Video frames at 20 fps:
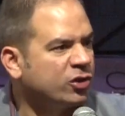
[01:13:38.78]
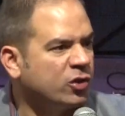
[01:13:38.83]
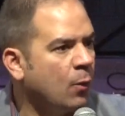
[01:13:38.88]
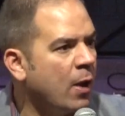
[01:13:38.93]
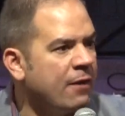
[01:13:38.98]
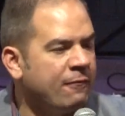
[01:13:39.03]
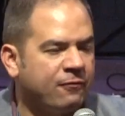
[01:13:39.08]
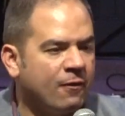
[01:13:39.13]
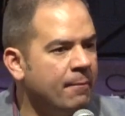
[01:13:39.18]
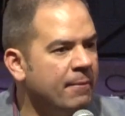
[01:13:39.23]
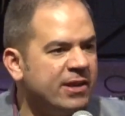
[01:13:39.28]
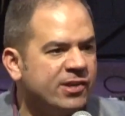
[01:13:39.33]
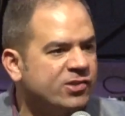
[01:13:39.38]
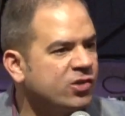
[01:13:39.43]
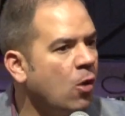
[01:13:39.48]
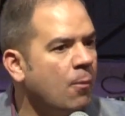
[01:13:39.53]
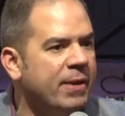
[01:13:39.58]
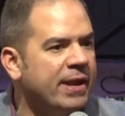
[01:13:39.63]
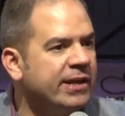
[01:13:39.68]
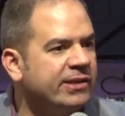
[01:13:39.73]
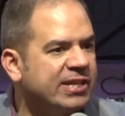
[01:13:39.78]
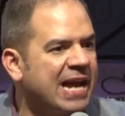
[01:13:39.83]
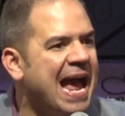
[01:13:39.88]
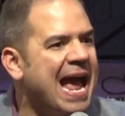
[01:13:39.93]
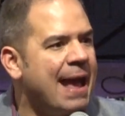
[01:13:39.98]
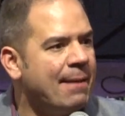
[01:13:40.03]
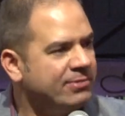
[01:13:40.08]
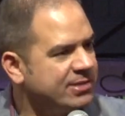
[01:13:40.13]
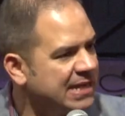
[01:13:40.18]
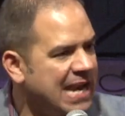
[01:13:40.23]
away from me so many
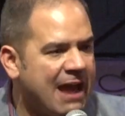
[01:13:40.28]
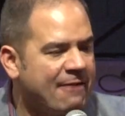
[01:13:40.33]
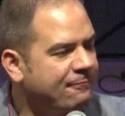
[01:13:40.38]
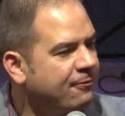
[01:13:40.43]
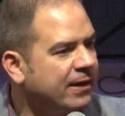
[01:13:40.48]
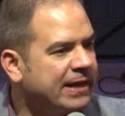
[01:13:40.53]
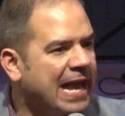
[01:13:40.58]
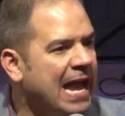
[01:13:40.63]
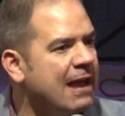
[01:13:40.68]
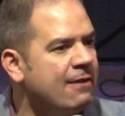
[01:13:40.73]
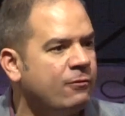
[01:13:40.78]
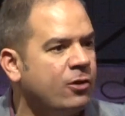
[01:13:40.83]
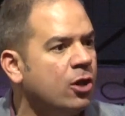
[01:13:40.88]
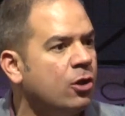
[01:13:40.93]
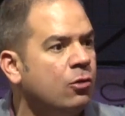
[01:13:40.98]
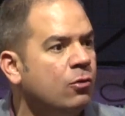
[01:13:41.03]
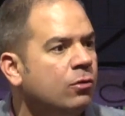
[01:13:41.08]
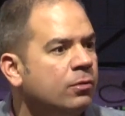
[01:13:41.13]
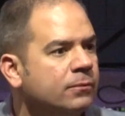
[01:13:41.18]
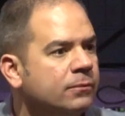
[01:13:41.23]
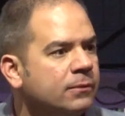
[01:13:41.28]
times, and I forgave you.